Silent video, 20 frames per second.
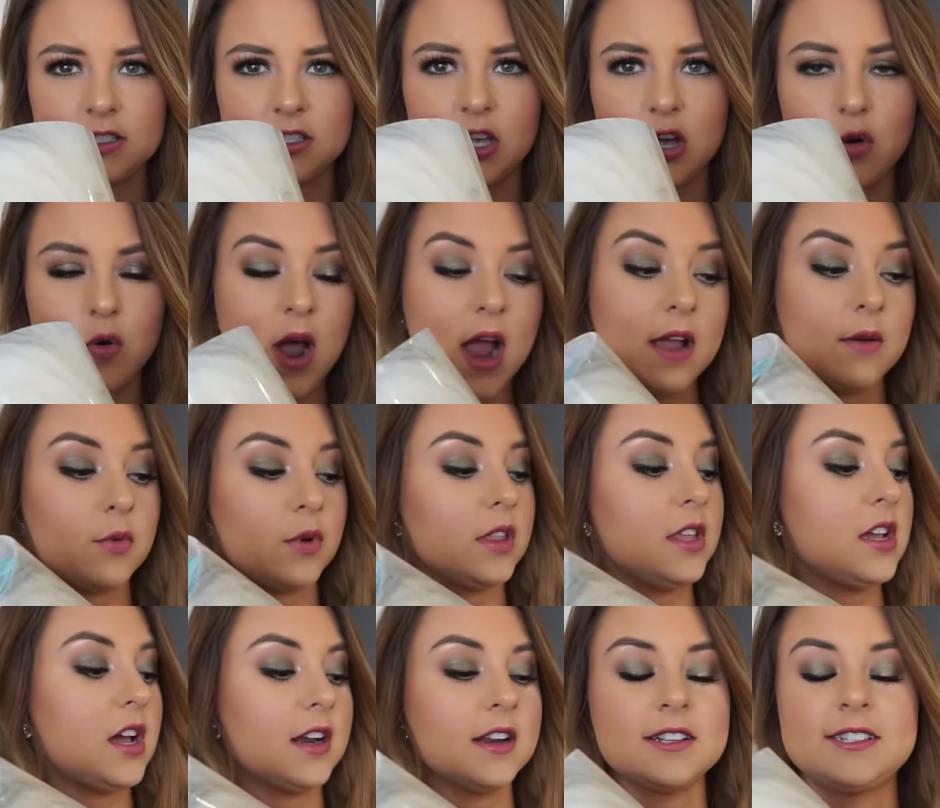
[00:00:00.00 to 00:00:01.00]
So I
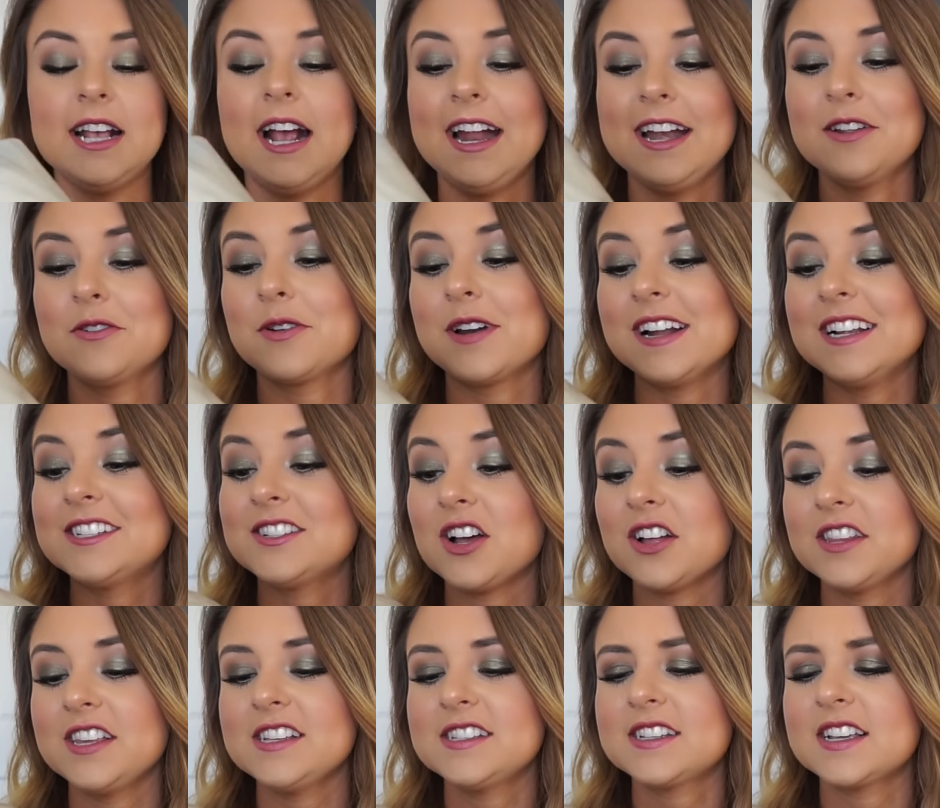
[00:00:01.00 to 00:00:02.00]
really got excited when I
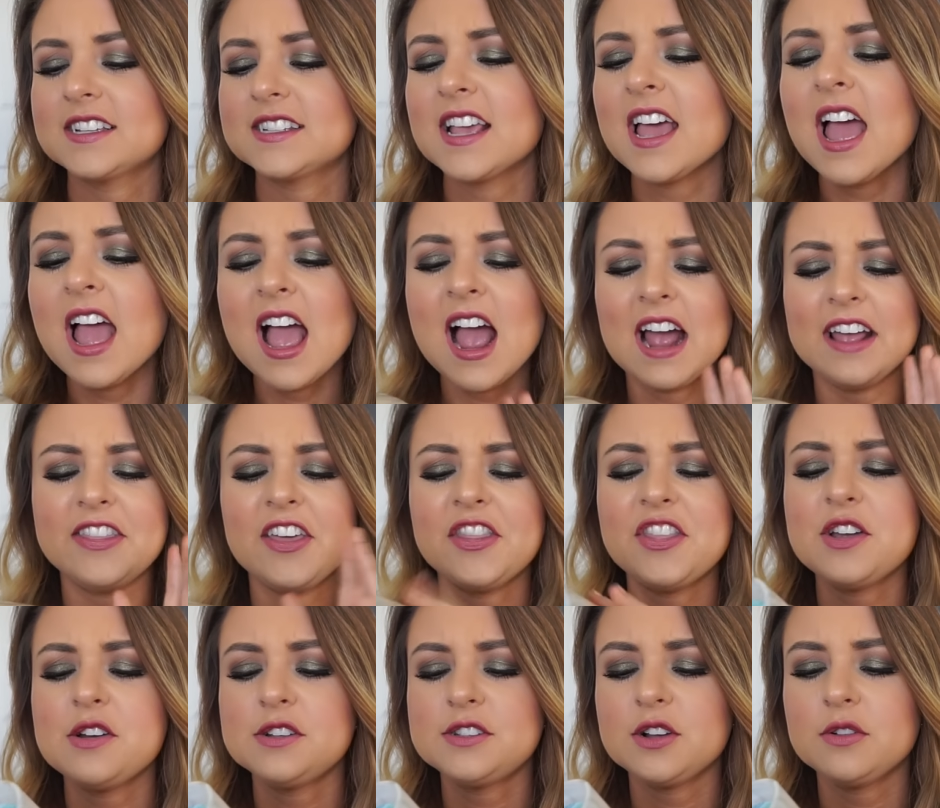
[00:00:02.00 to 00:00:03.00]
saw these because I thought
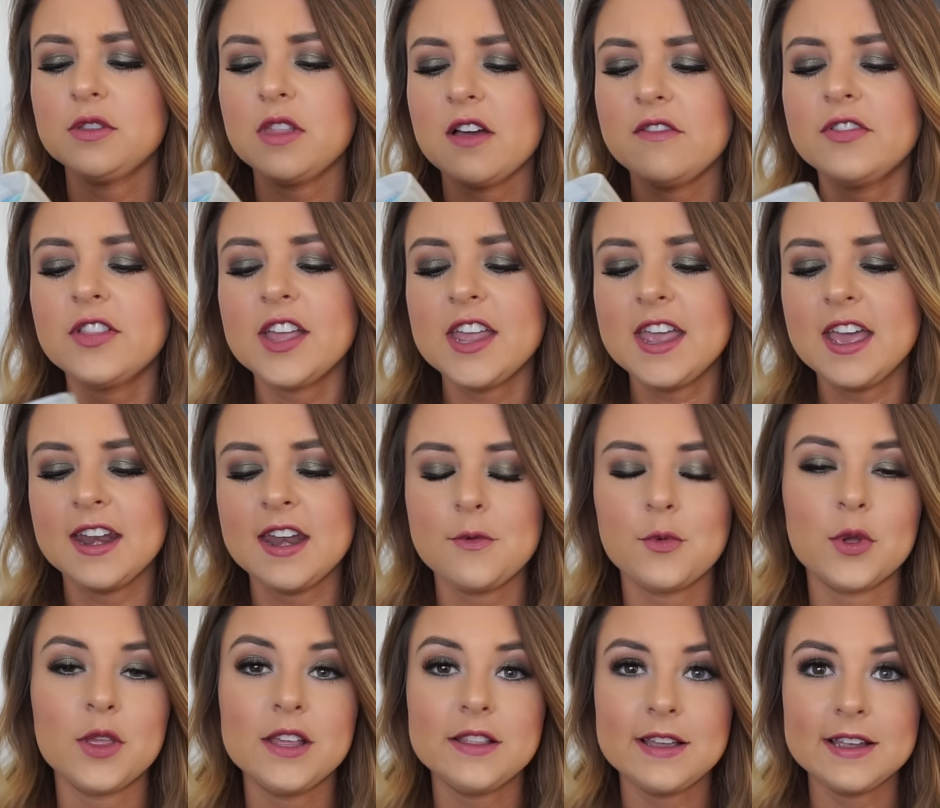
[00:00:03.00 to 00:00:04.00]
they were so lovely and I
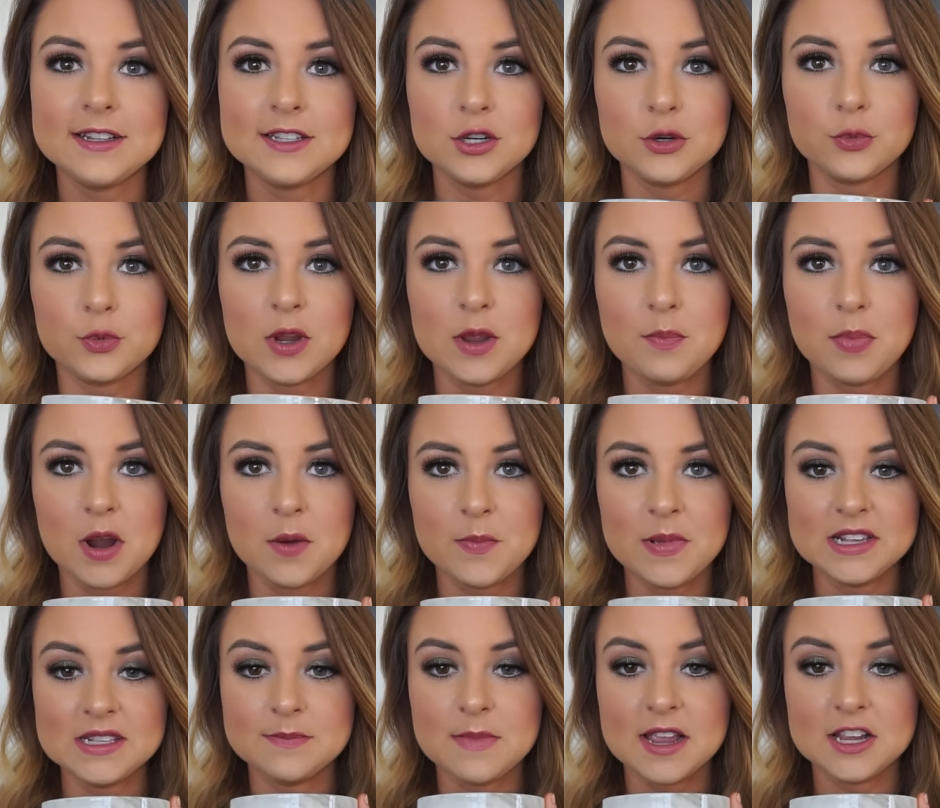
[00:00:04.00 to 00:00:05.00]
really like to
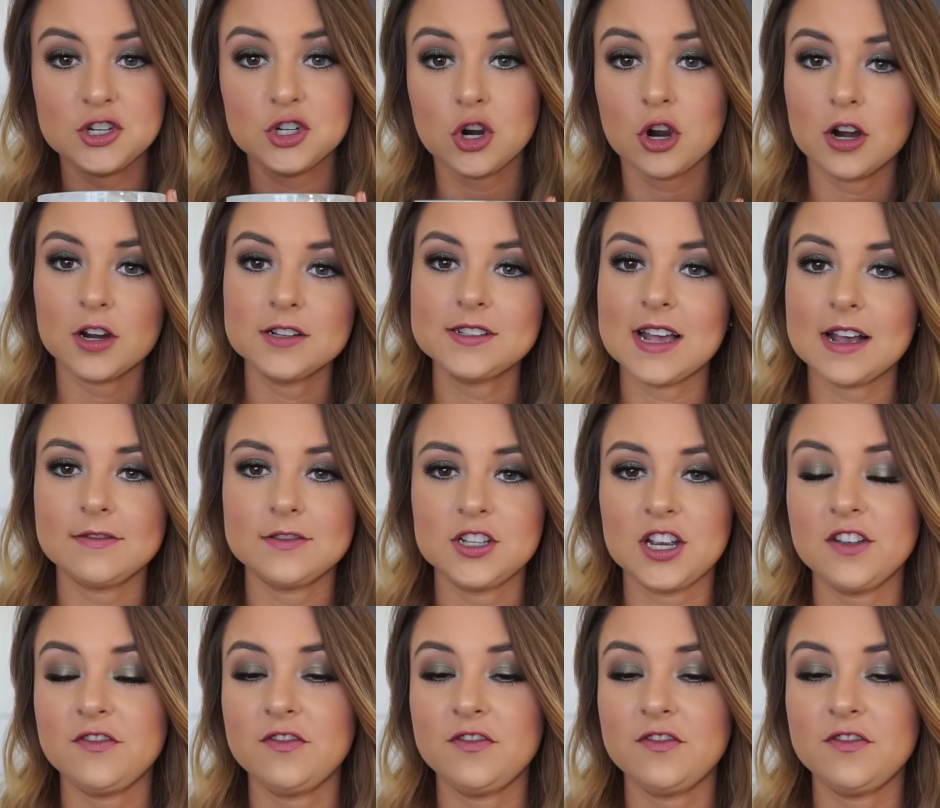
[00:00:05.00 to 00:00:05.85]
repurpose my jars after